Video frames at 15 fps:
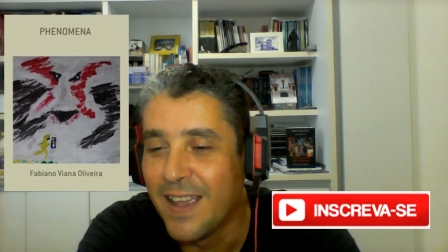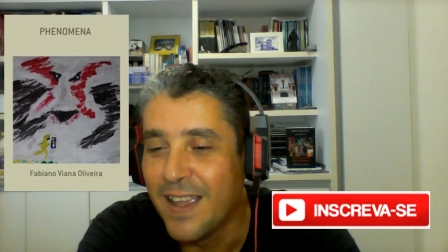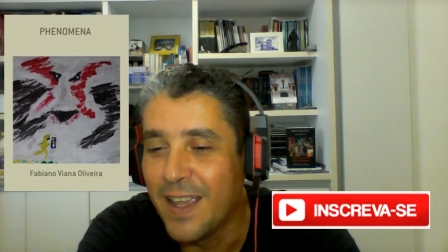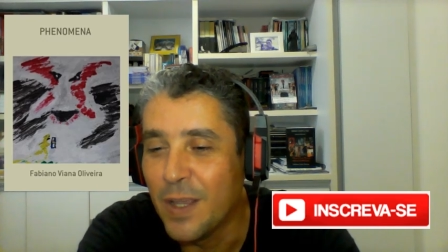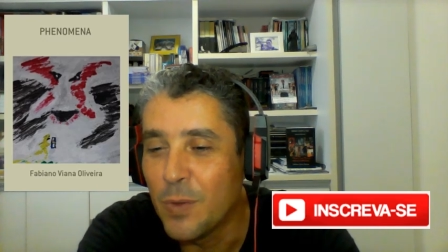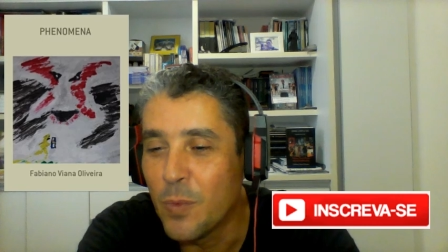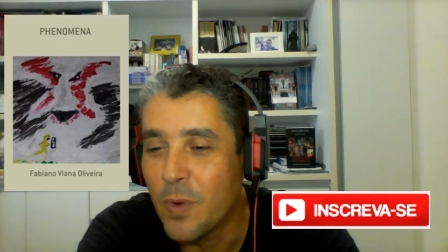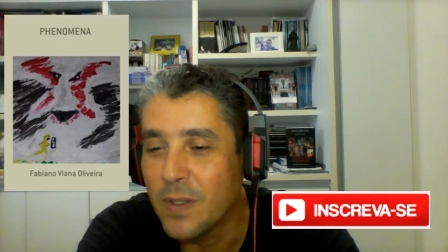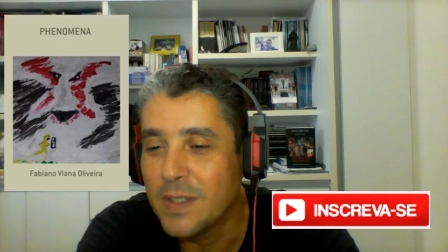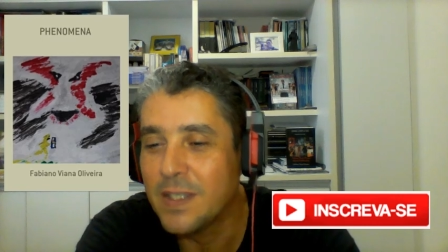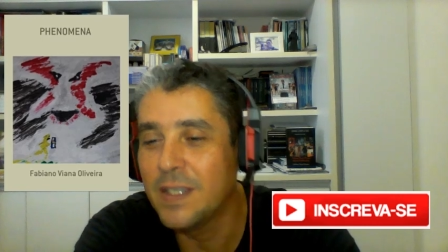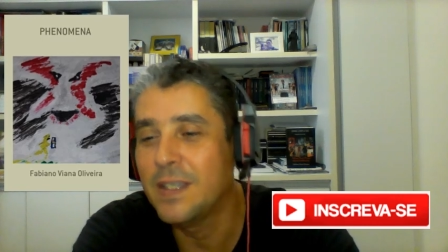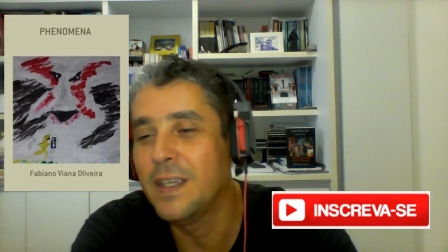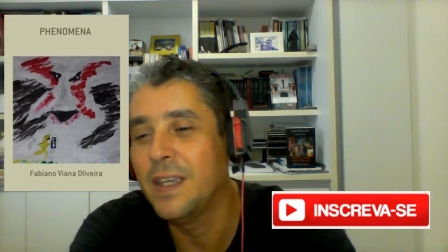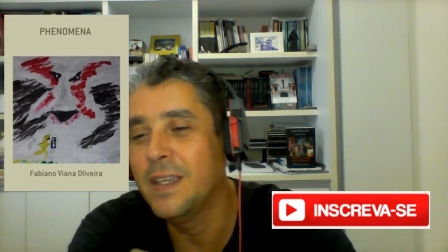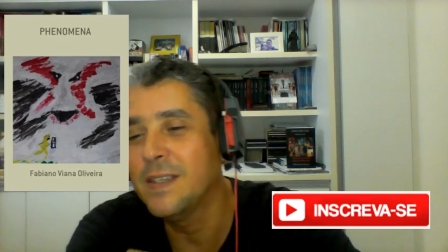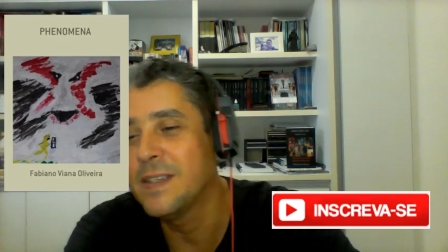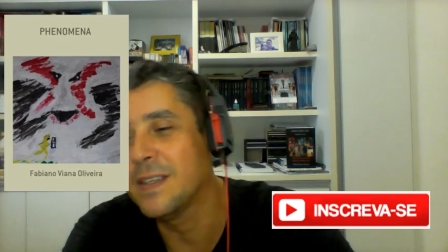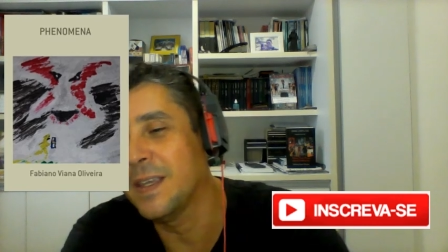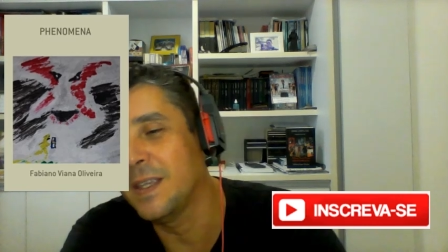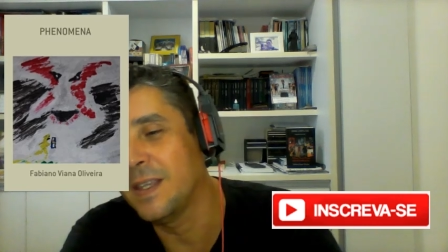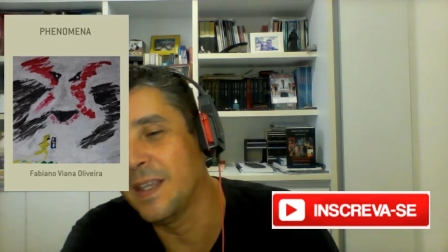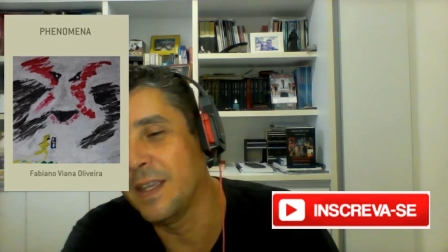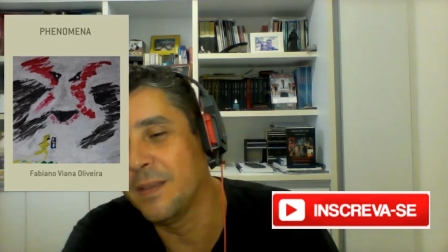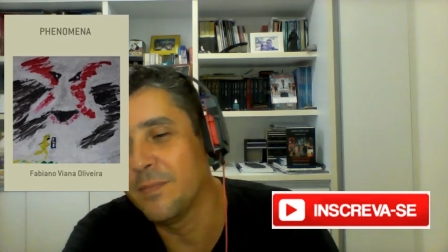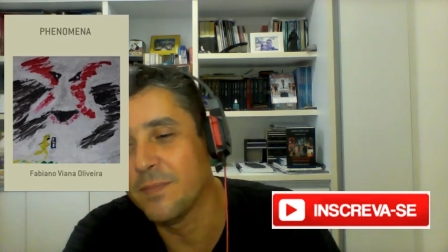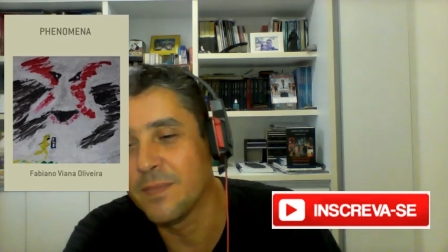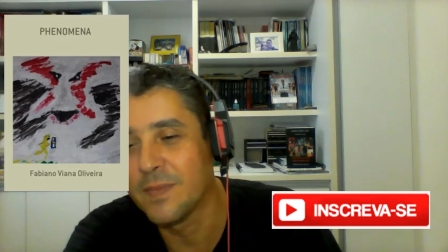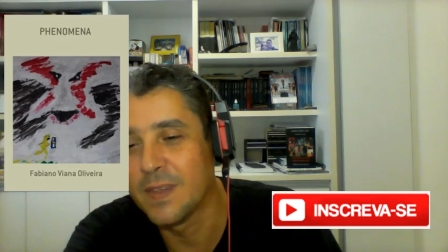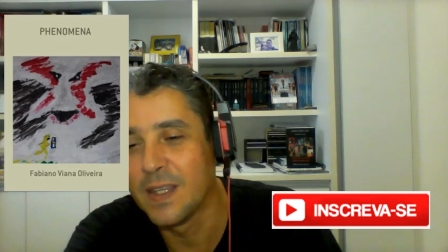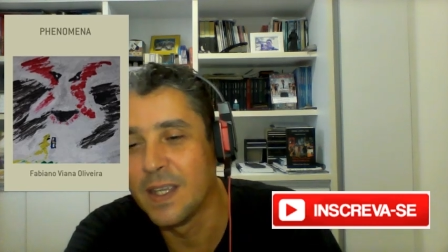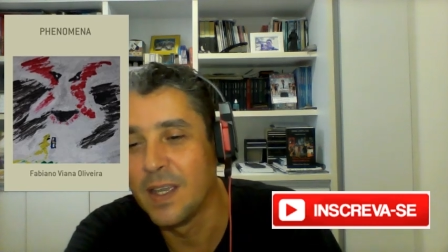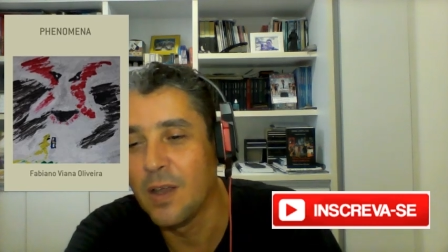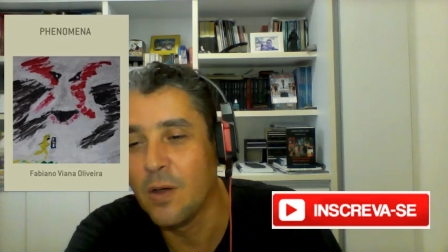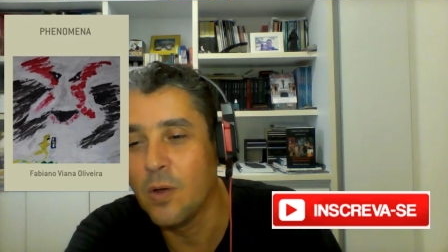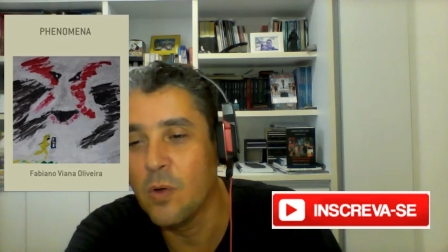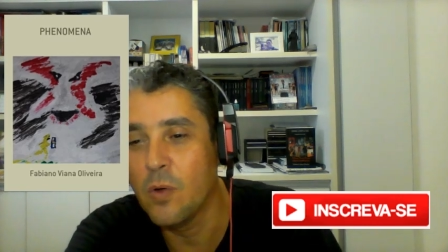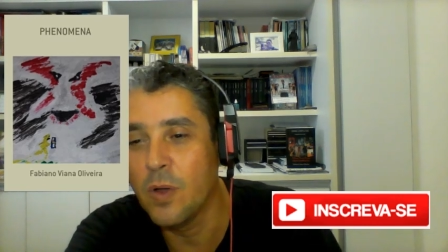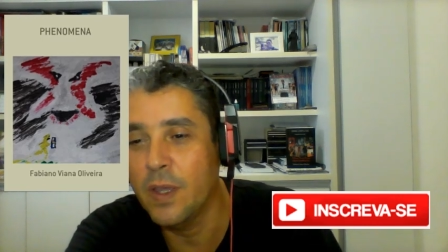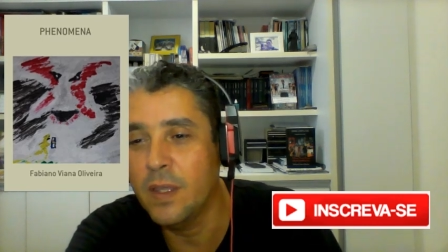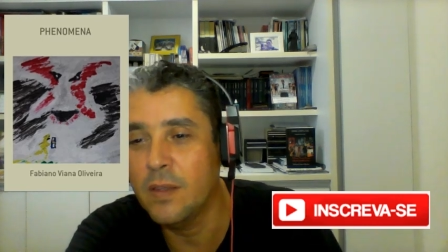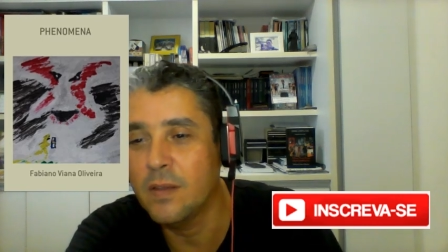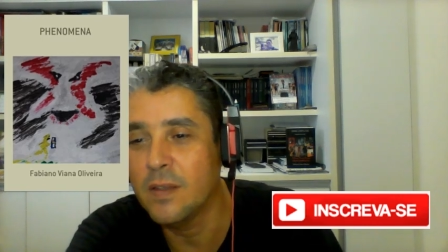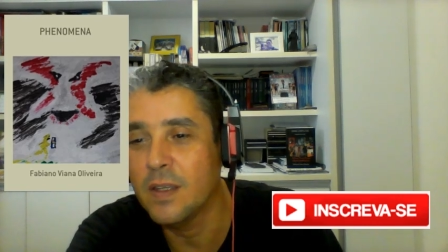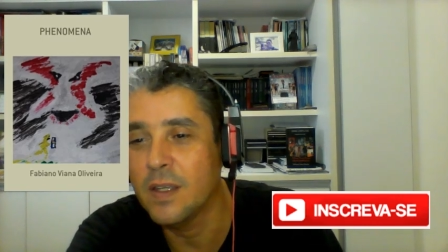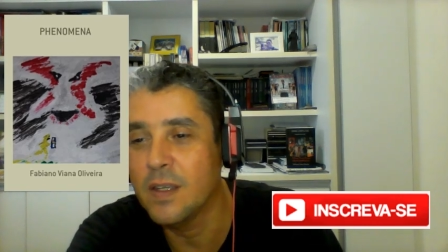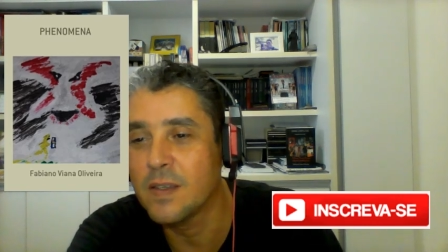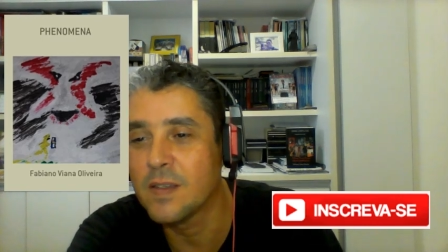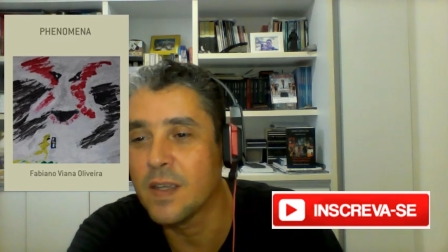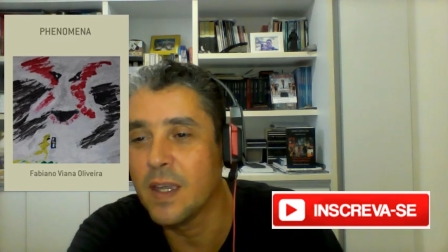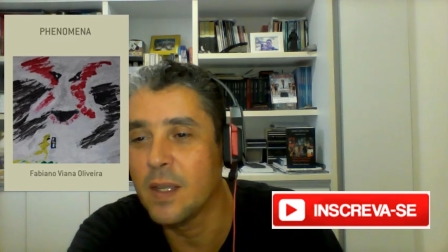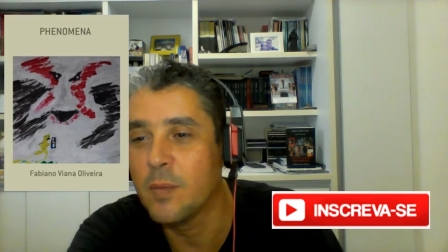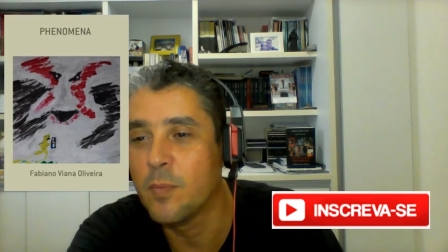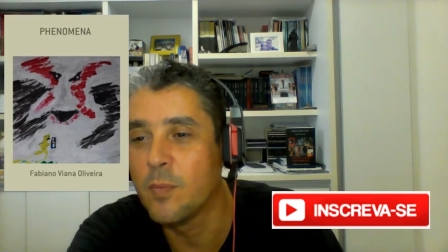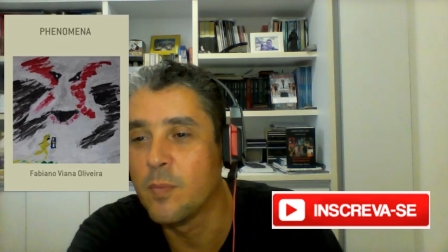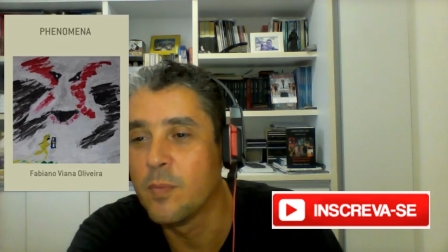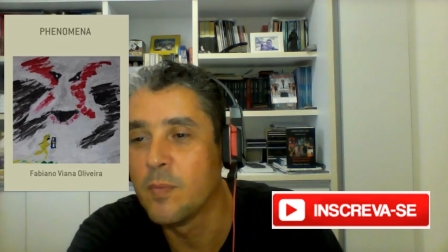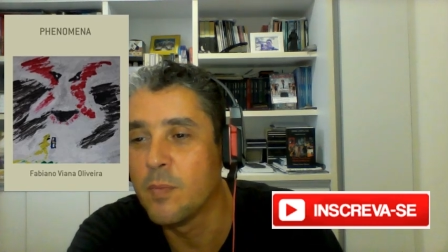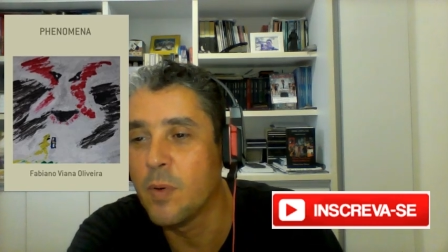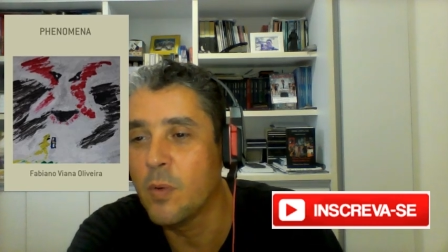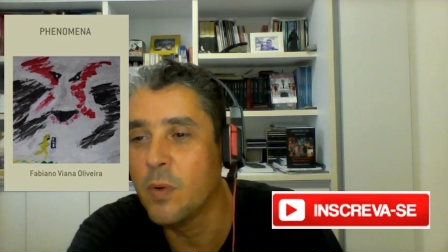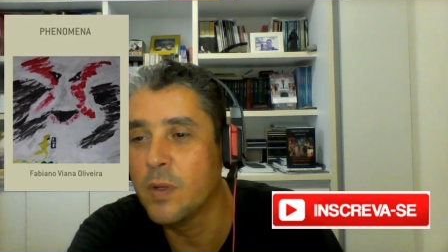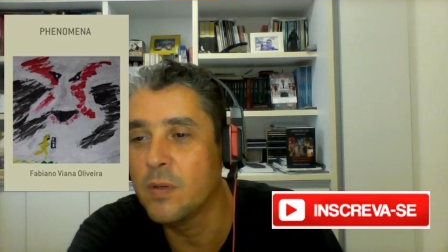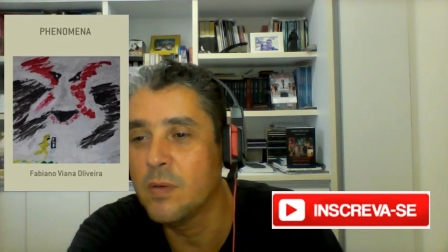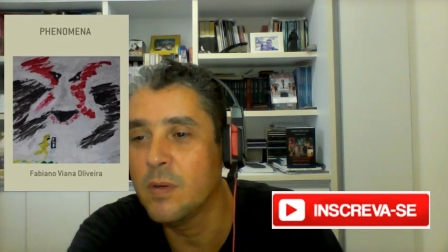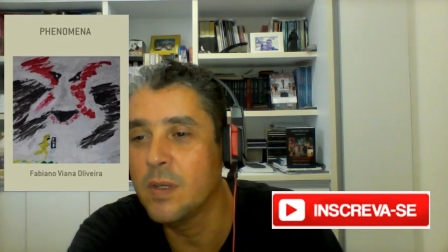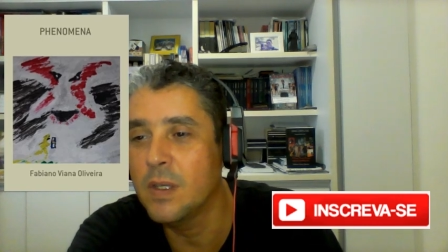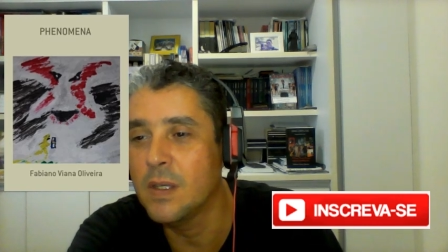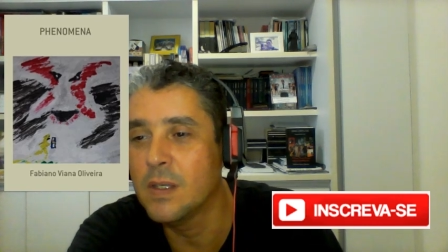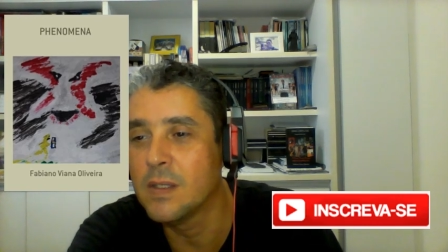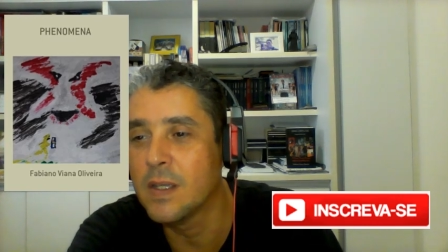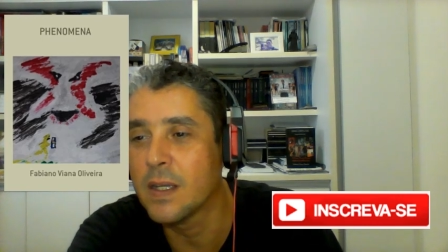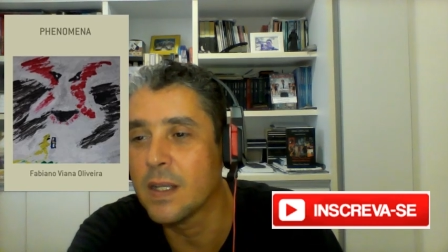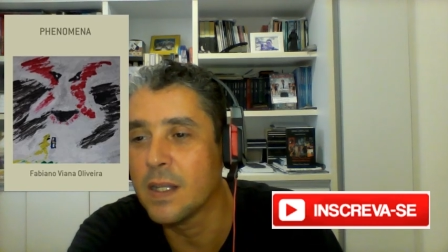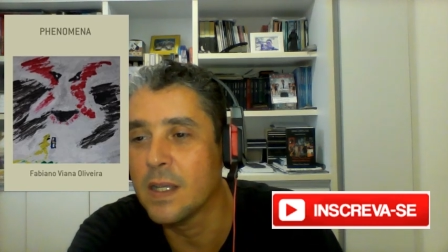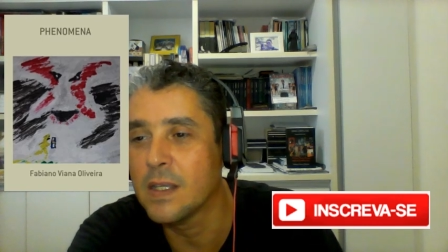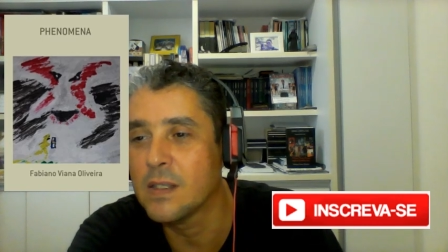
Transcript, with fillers: "And what did he say then?" "Oh, him. He said, 'Poetry is the class